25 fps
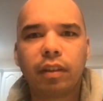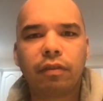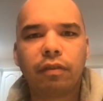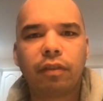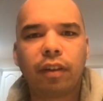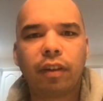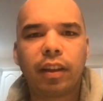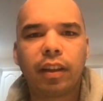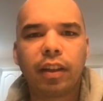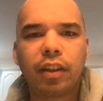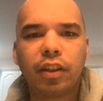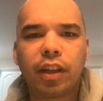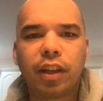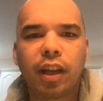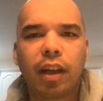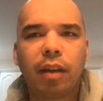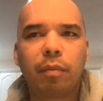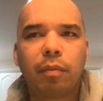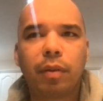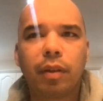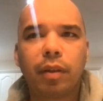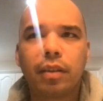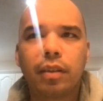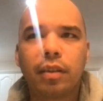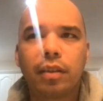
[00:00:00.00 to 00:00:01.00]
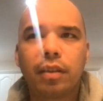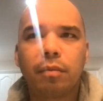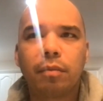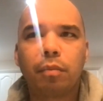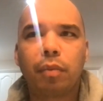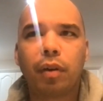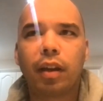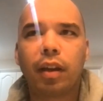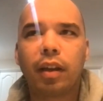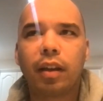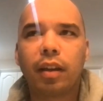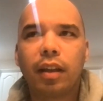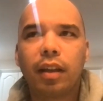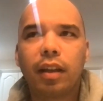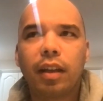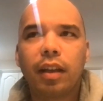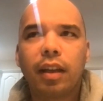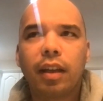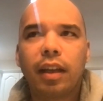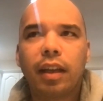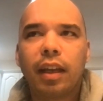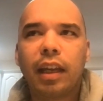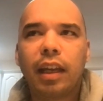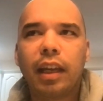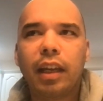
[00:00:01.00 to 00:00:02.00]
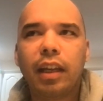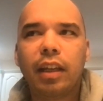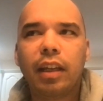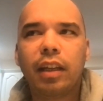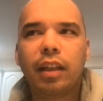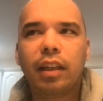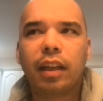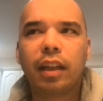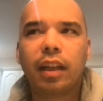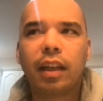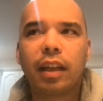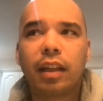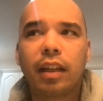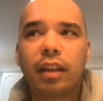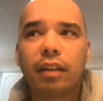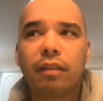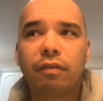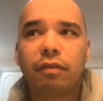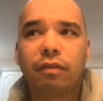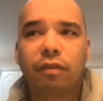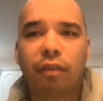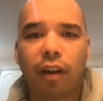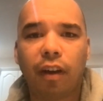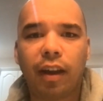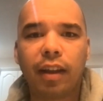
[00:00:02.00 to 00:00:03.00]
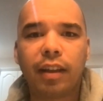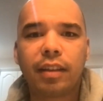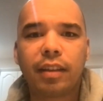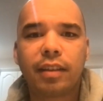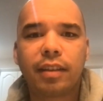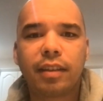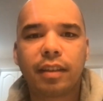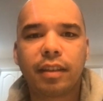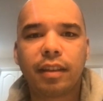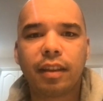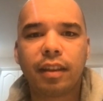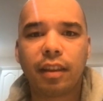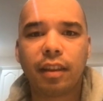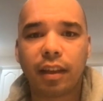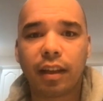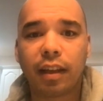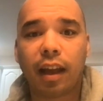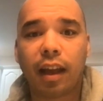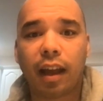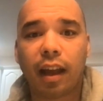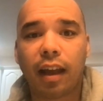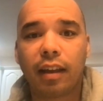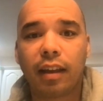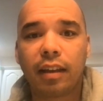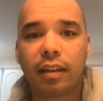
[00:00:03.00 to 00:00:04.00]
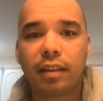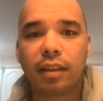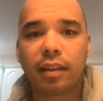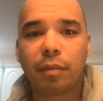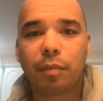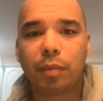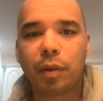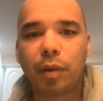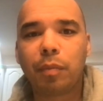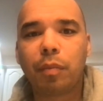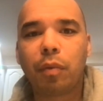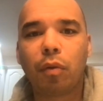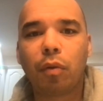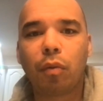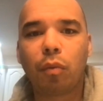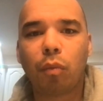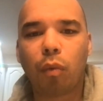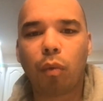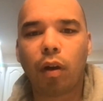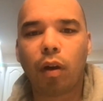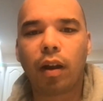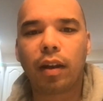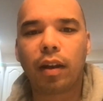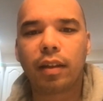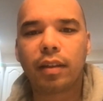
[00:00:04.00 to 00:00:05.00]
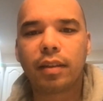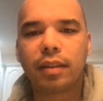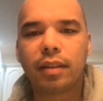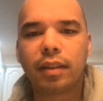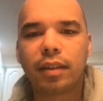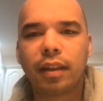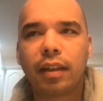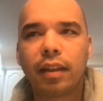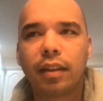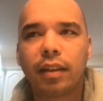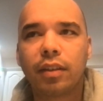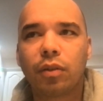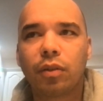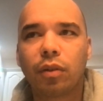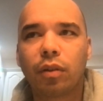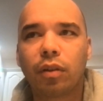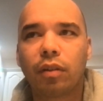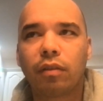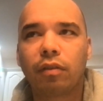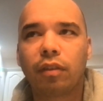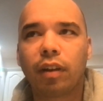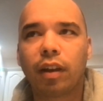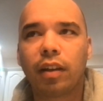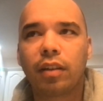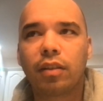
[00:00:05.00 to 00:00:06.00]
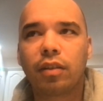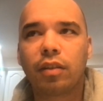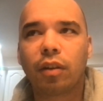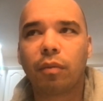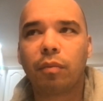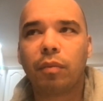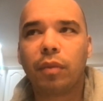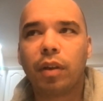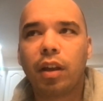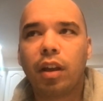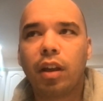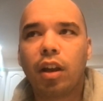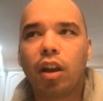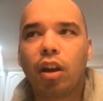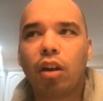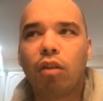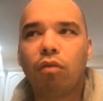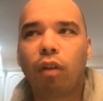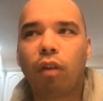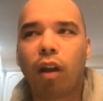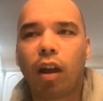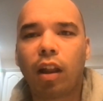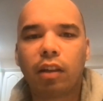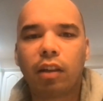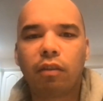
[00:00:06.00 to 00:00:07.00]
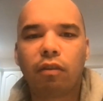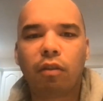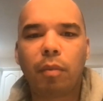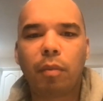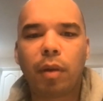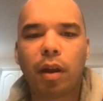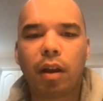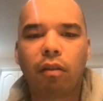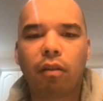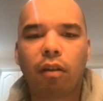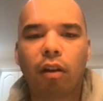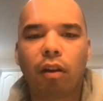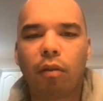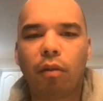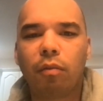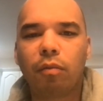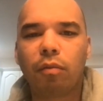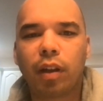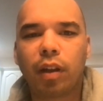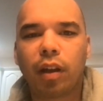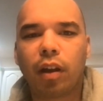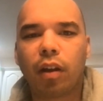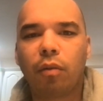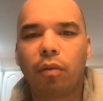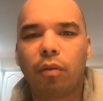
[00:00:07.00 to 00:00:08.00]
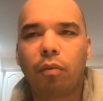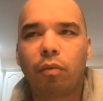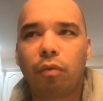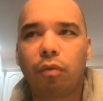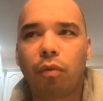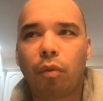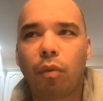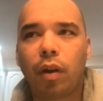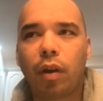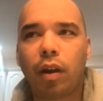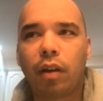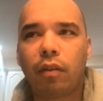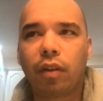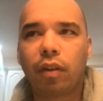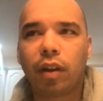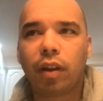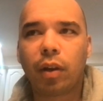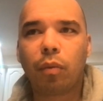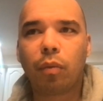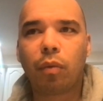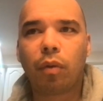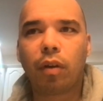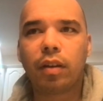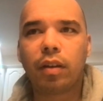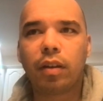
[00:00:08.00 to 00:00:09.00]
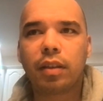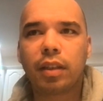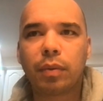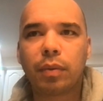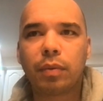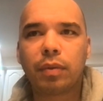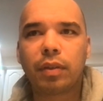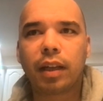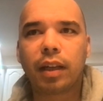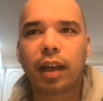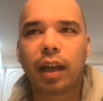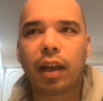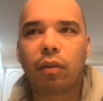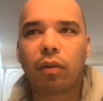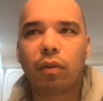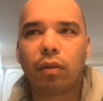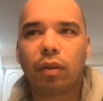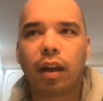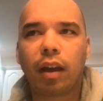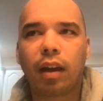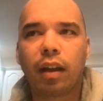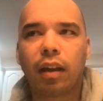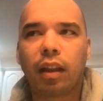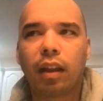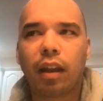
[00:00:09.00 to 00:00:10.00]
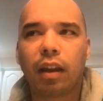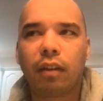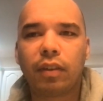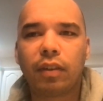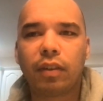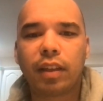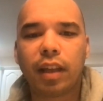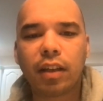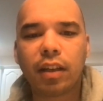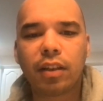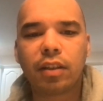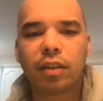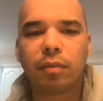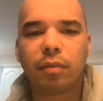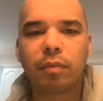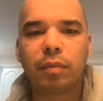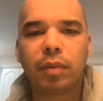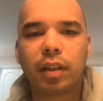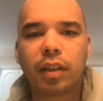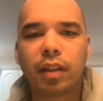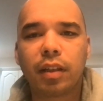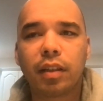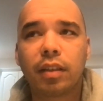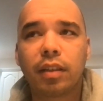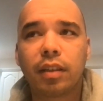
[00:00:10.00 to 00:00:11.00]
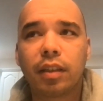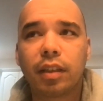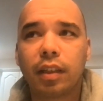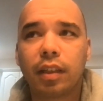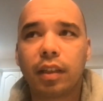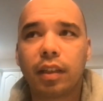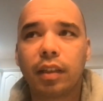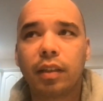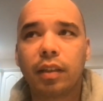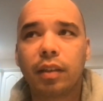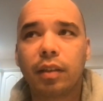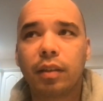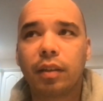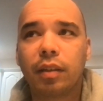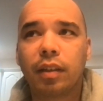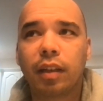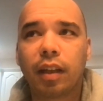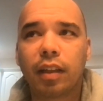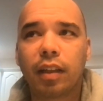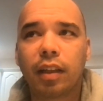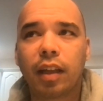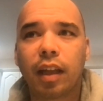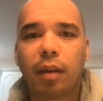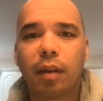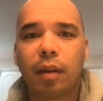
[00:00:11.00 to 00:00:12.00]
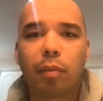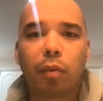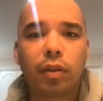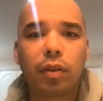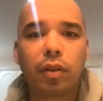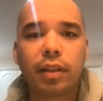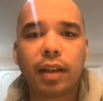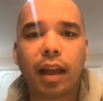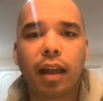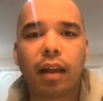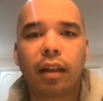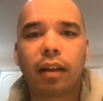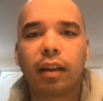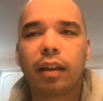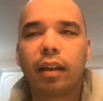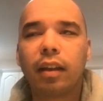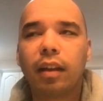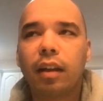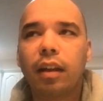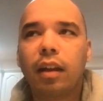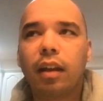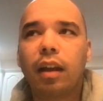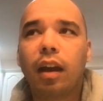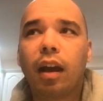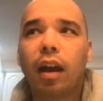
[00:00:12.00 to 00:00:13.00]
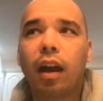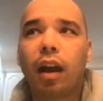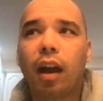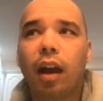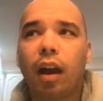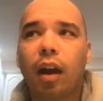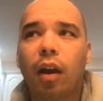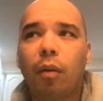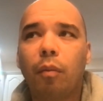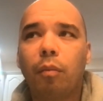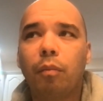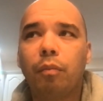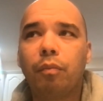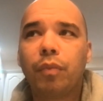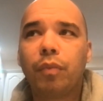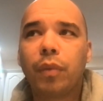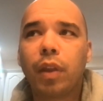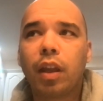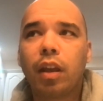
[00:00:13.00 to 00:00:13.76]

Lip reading: fight in the champions, but he fights the guys that people want to see, sort of, right? So Raleigh Romero, for whatever he was a guy who got a lot of attention because he had a personality. Um,